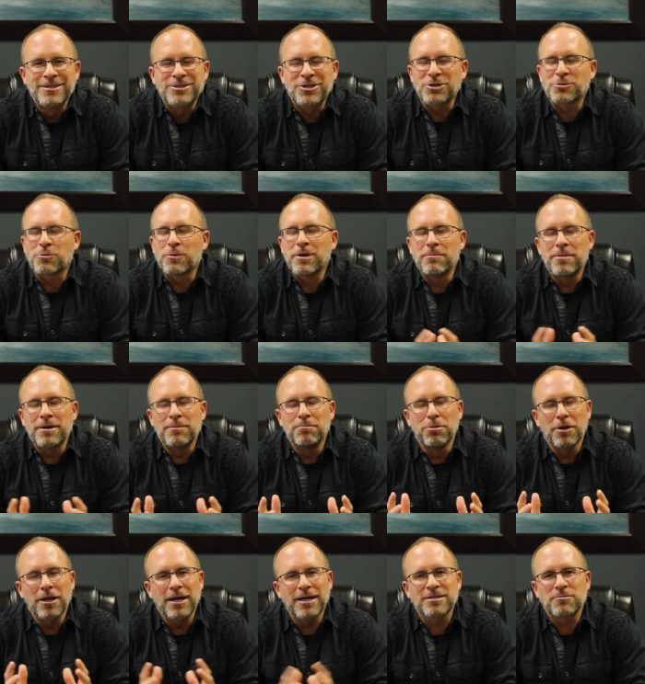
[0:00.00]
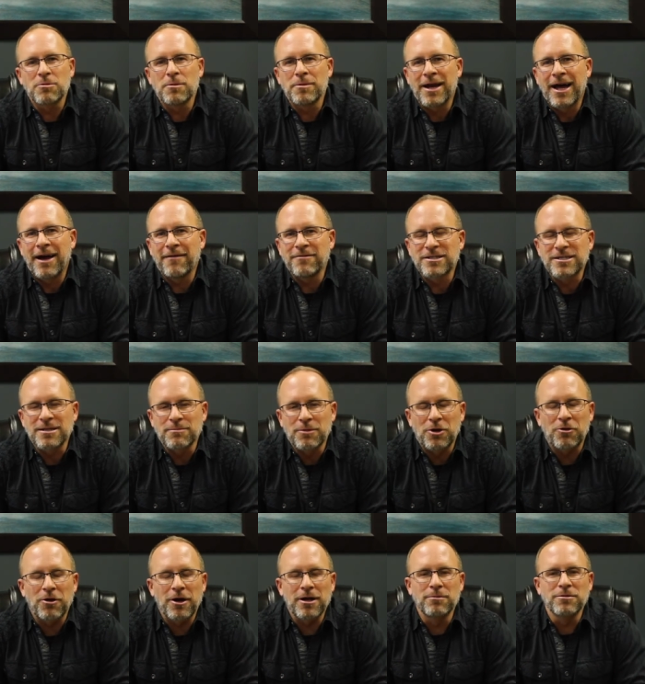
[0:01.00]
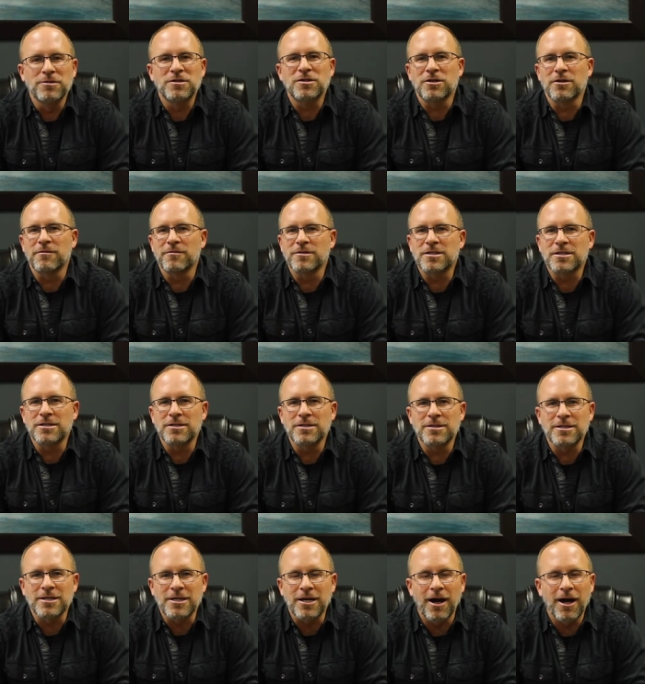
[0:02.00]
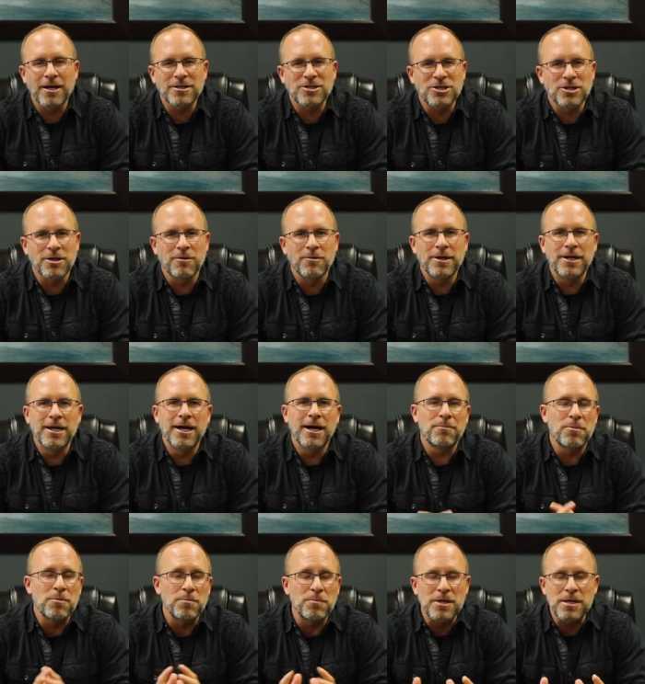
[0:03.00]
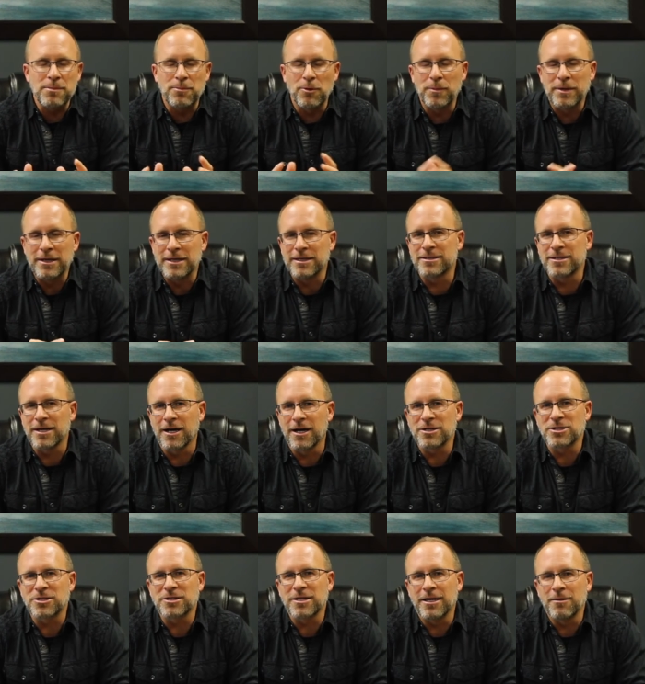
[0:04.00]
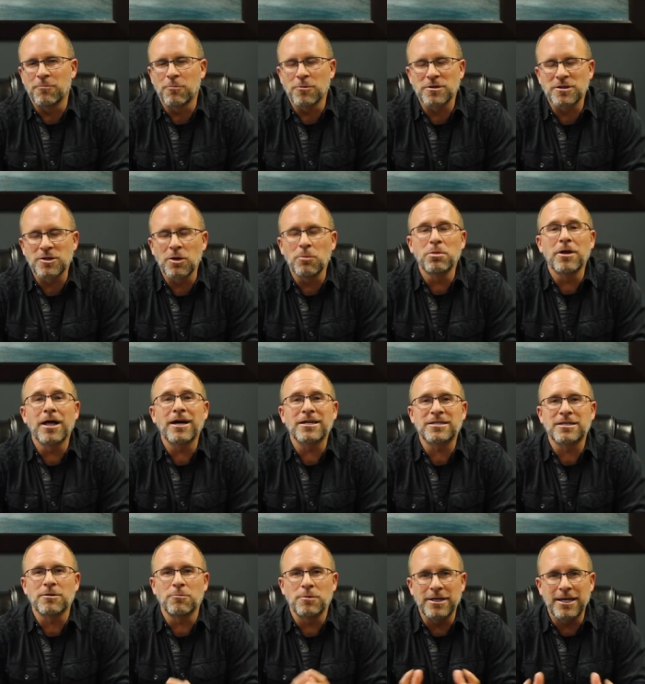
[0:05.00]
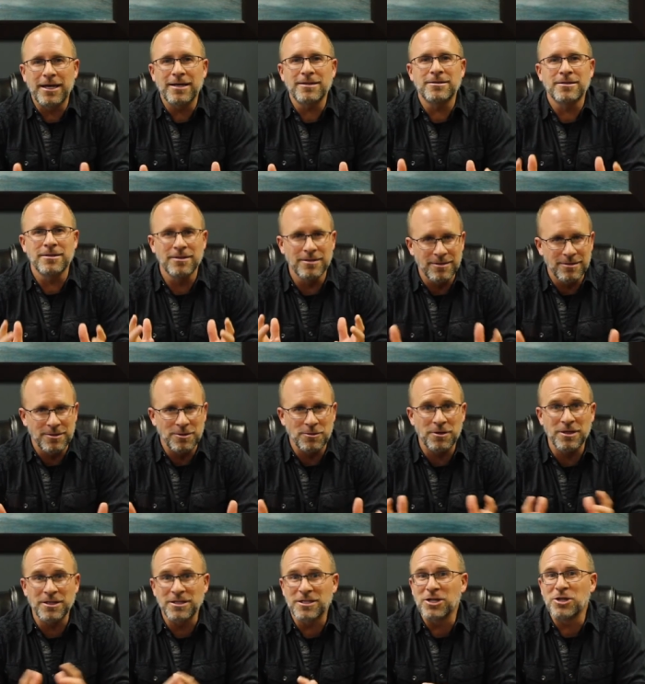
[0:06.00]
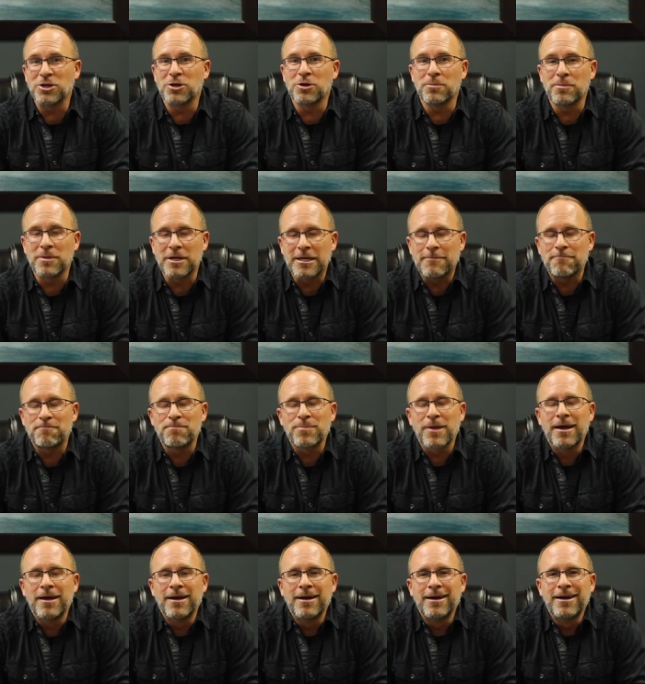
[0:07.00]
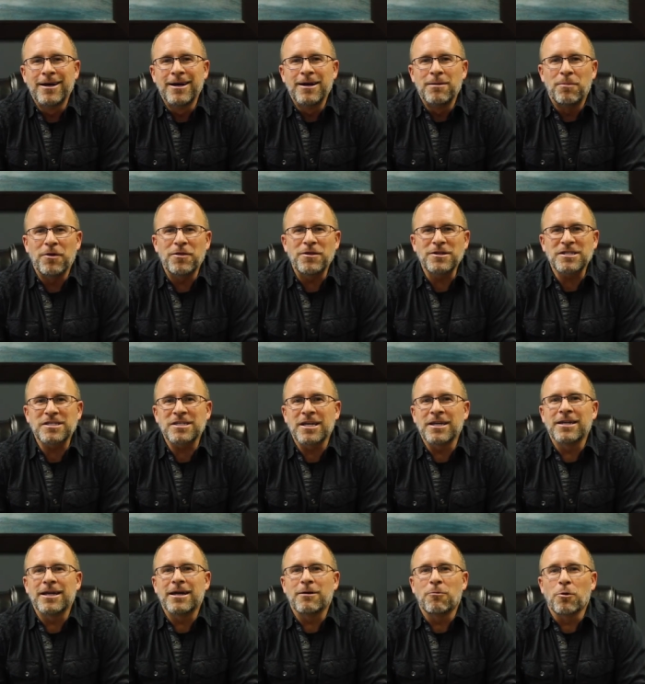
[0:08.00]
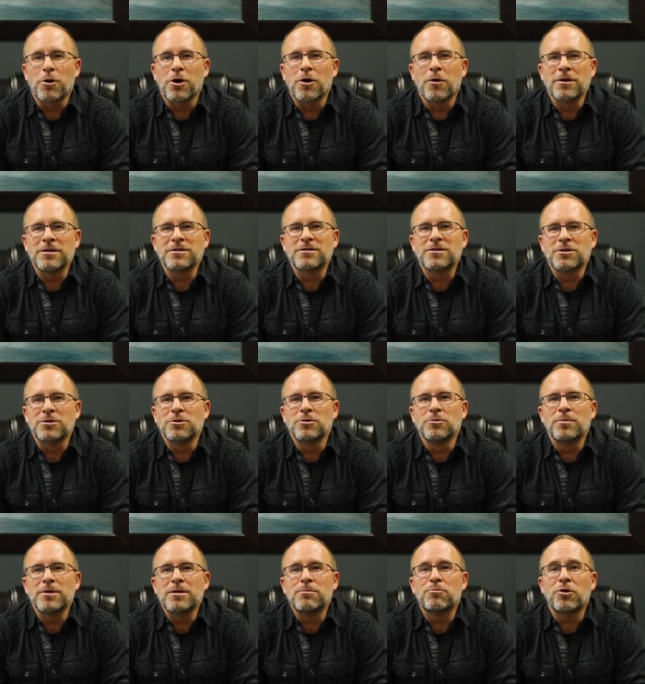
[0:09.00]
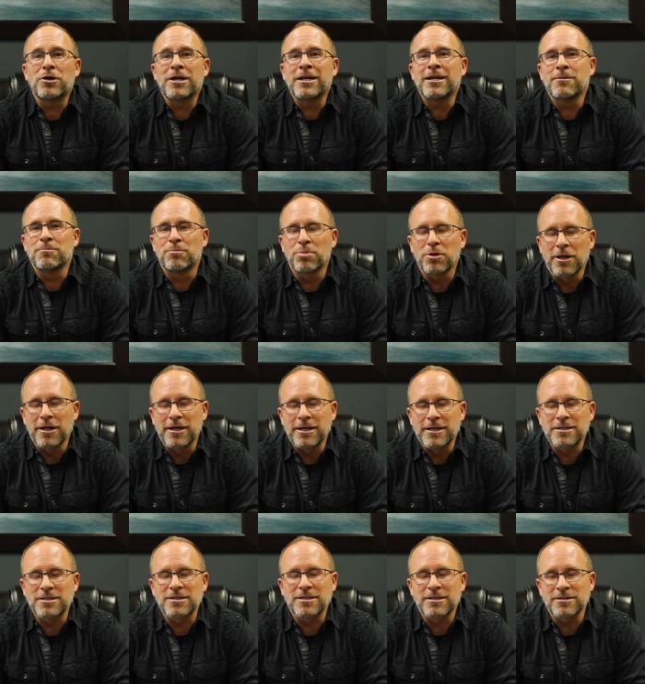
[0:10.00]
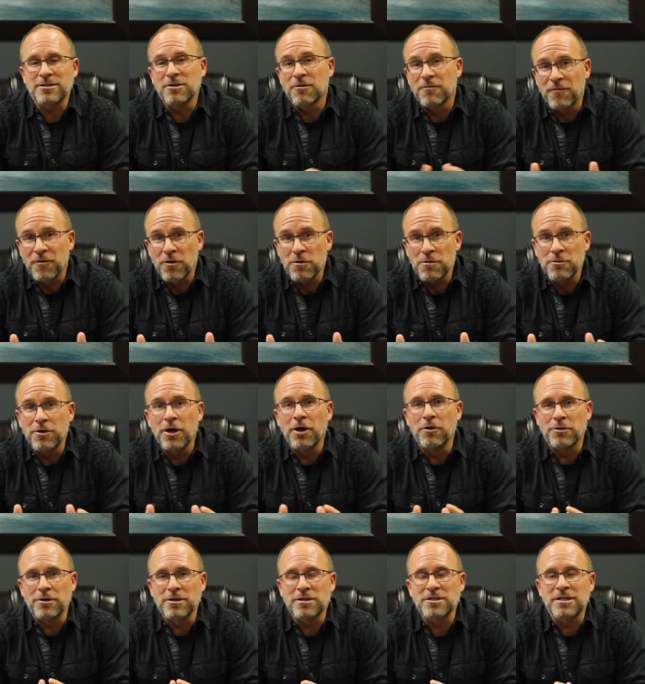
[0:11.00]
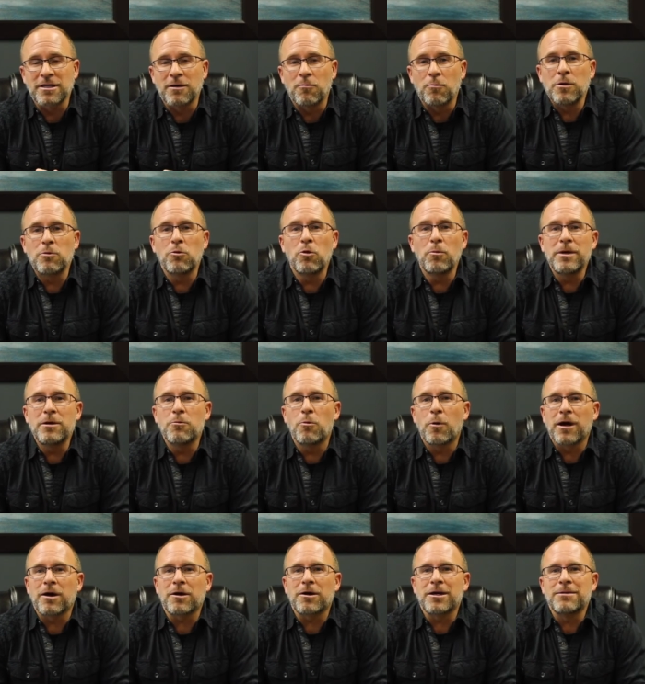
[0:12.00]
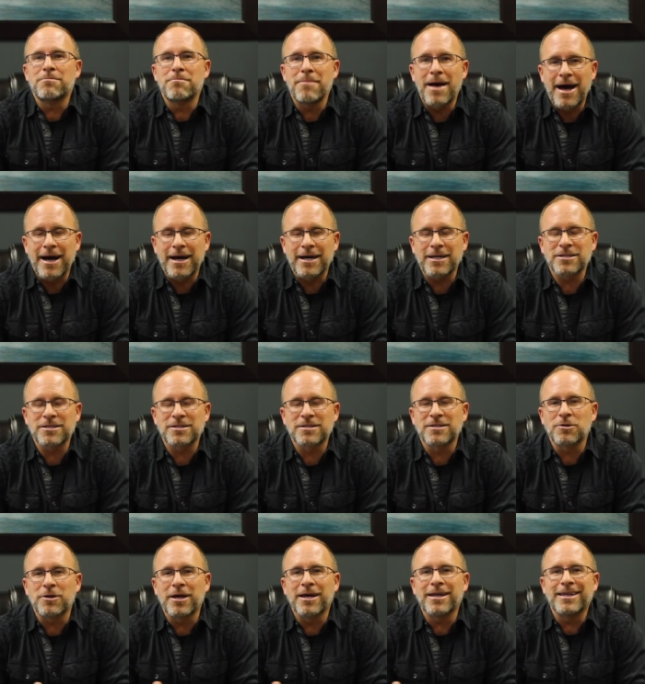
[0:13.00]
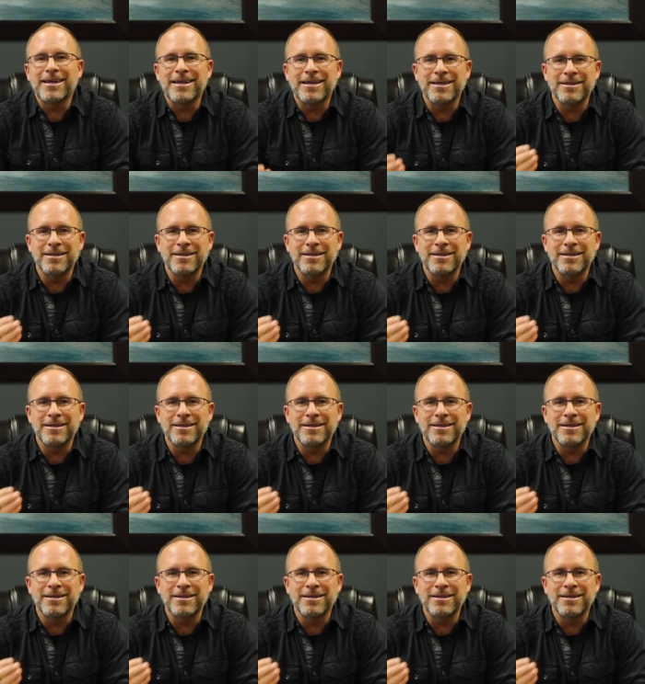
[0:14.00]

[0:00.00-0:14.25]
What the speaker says: Church, we've been blessed. We've been having some incredible services and God showing up and people being touched, and we're so blessed that we get to continue to meet. But this Sunday, we're going to be putting in place, until further notice, that we will be wearing masks to get